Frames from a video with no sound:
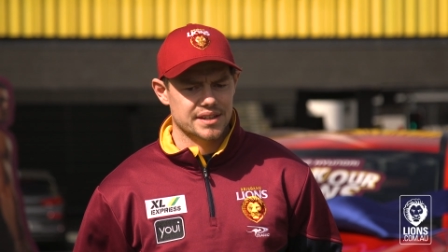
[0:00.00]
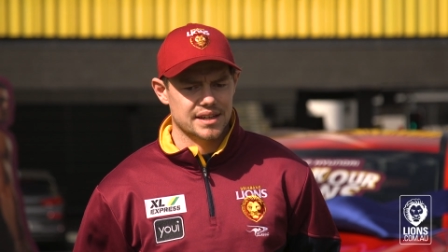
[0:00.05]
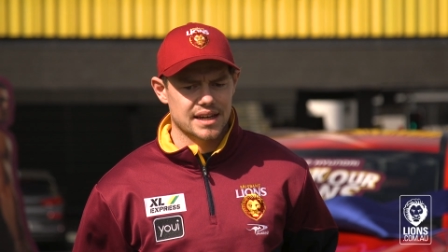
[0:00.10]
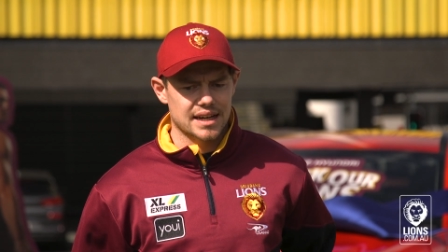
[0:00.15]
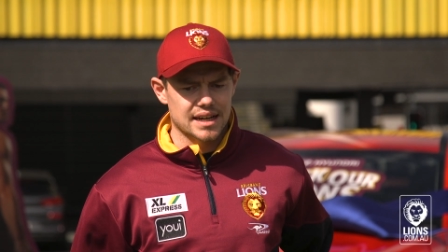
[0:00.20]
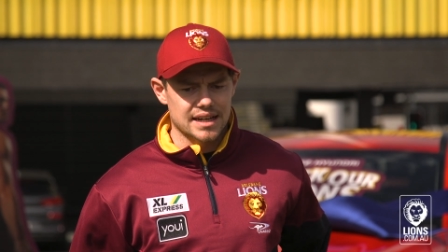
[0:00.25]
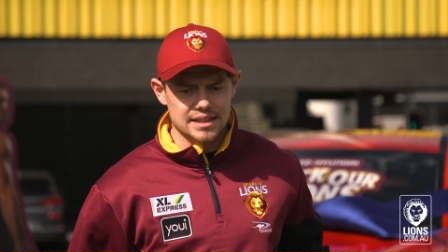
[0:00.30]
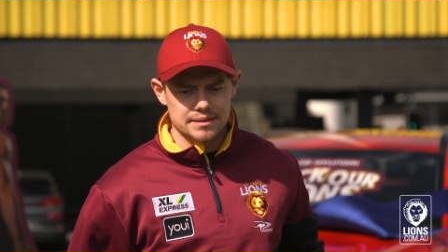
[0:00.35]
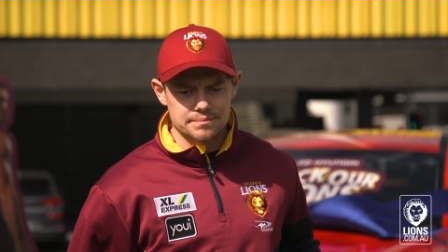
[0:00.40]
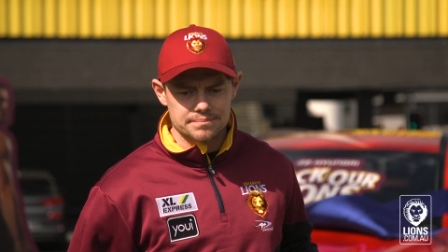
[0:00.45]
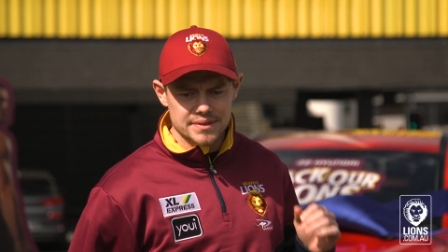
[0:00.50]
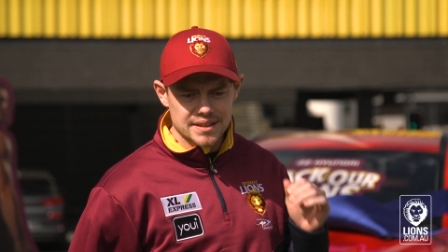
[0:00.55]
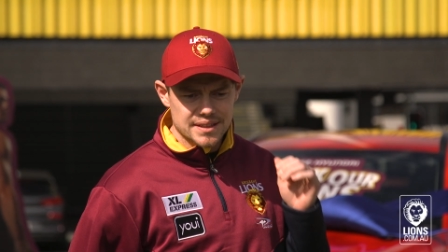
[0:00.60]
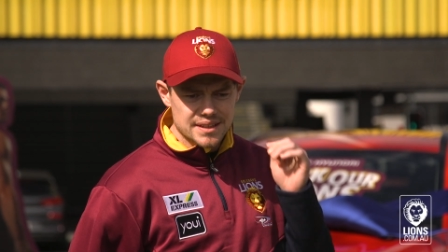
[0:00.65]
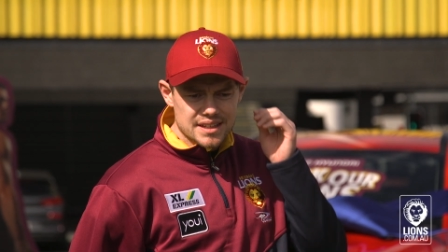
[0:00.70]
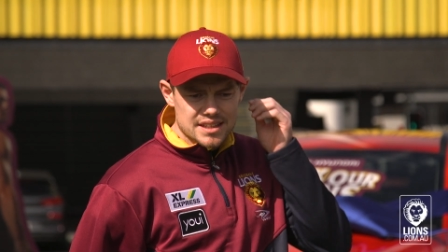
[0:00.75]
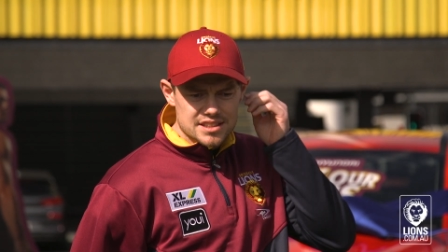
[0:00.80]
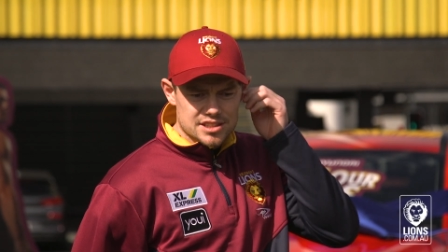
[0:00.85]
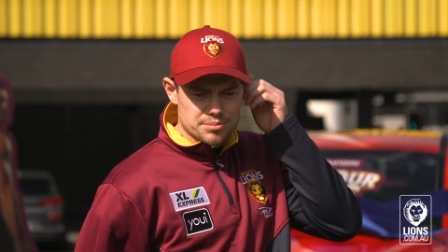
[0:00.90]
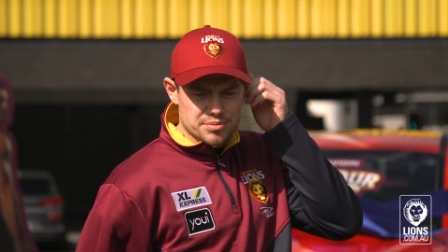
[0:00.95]
um,
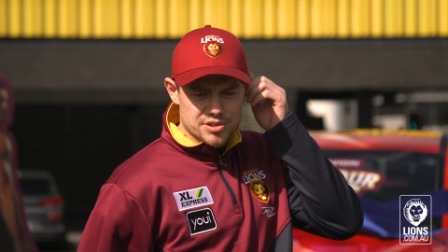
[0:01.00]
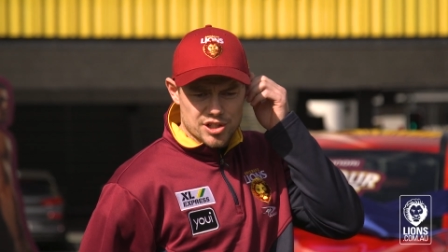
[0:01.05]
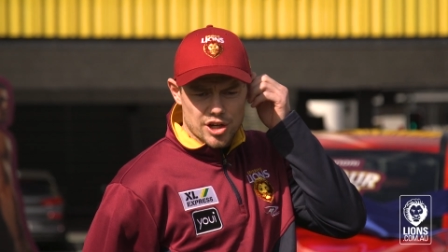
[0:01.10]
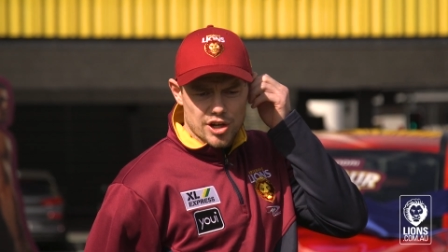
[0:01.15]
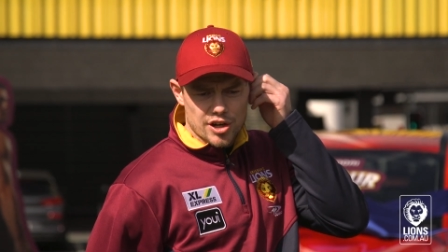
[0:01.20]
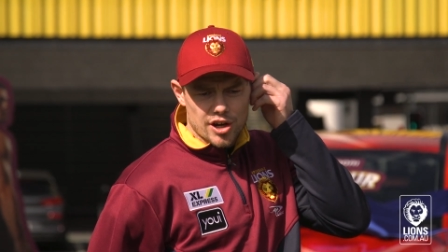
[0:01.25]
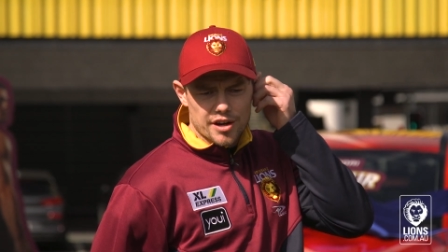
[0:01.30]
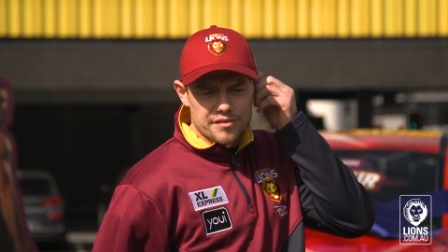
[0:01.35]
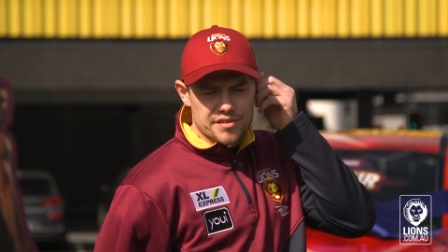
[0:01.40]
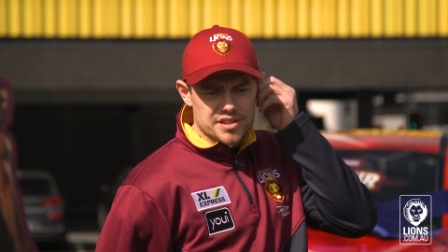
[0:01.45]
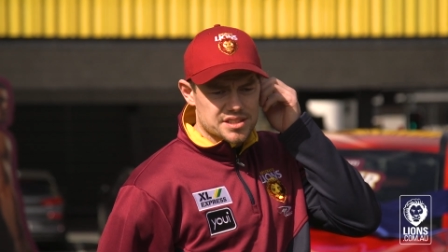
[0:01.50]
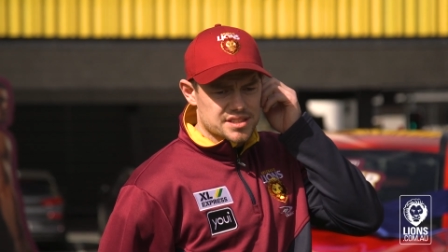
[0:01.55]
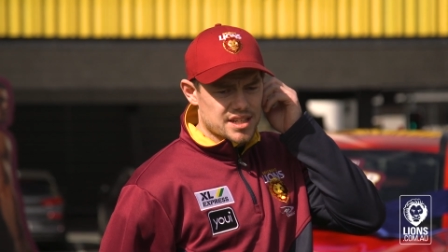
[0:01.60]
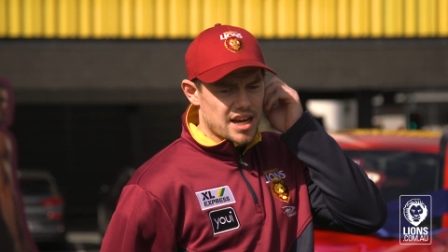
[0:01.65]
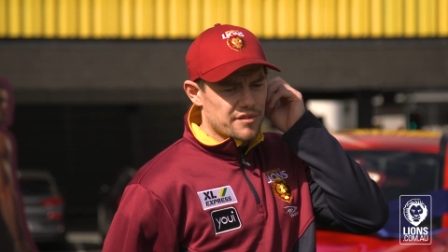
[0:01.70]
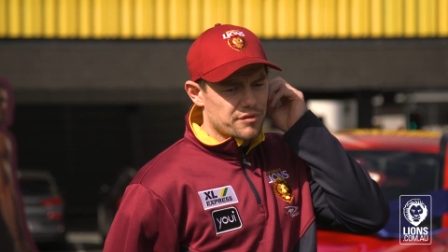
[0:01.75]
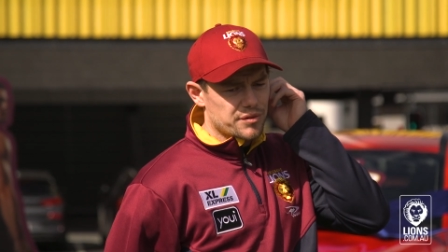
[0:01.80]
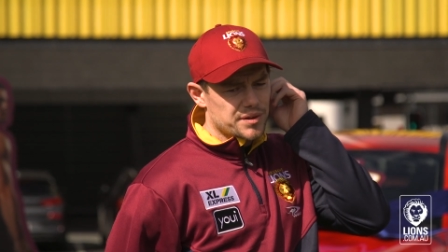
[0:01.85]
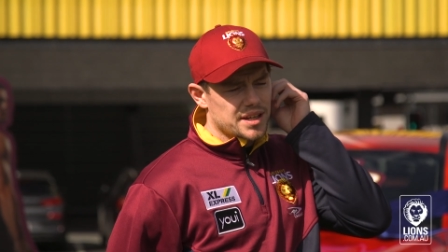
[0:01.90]
some turnover stuff.